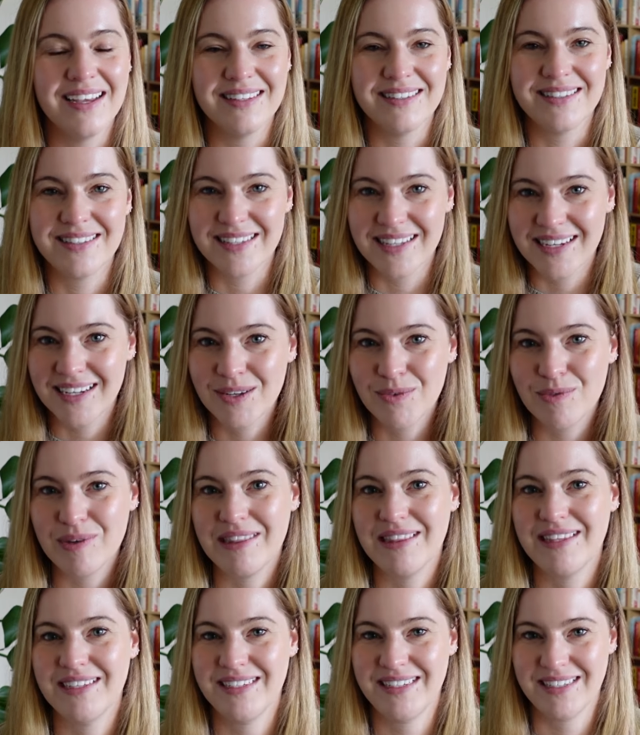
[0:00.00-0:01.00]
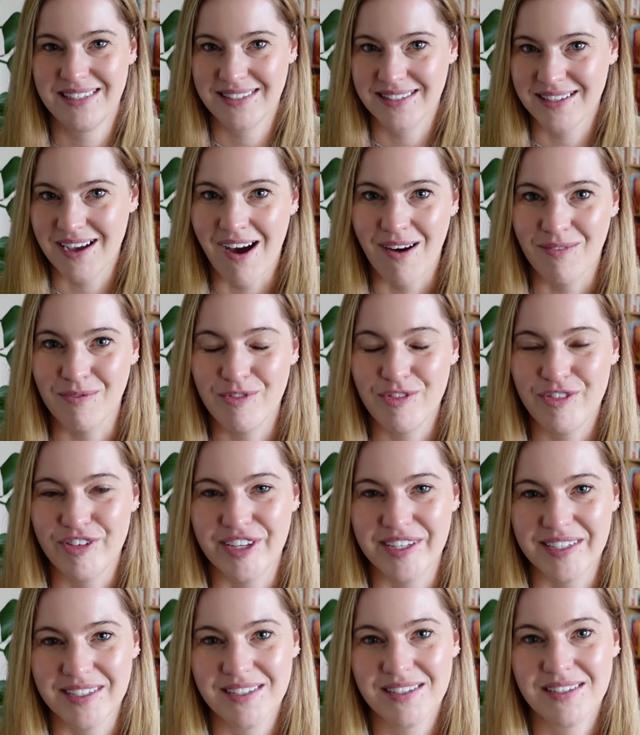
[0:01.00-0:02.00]
sitting with the
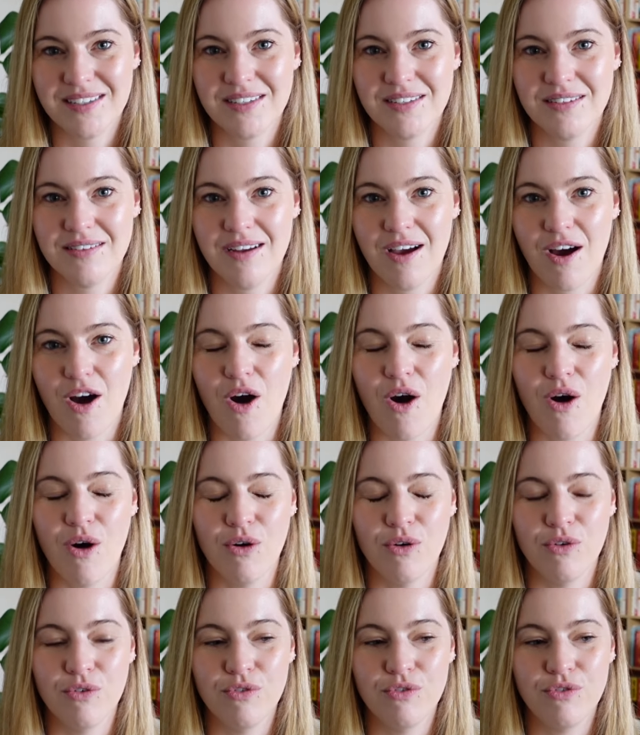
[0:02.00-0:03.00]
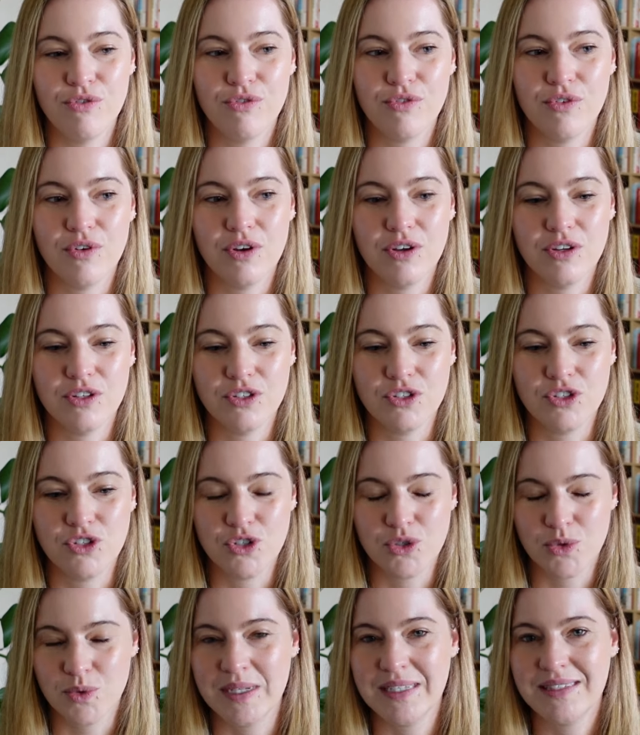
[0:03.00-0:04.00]
discomfort of
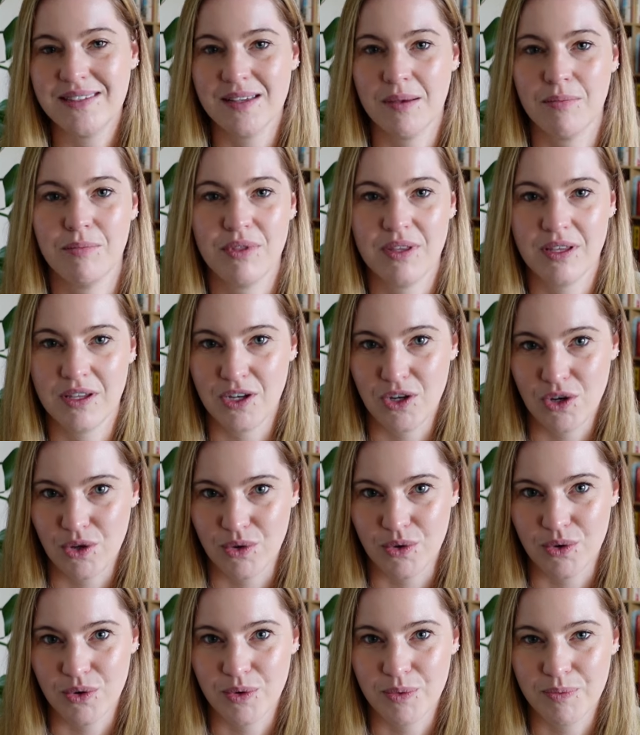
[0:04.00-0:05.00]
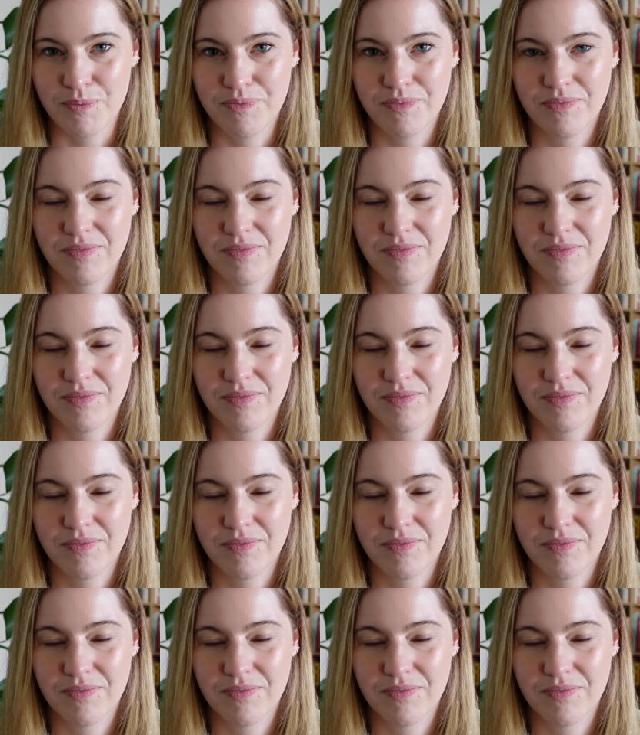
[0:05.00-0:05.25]
doing something new,